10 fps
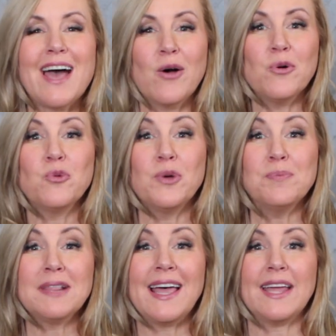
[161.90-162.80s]
now we
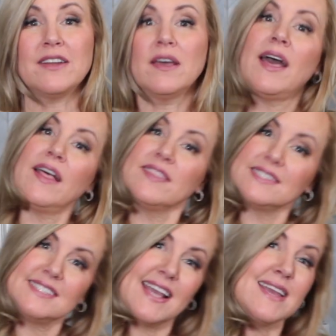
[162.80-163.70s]
blend. At the
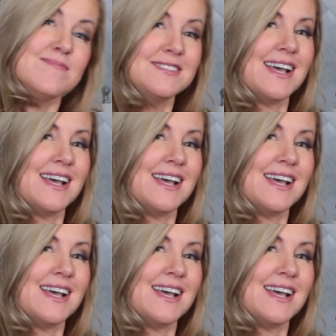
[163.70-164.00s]
same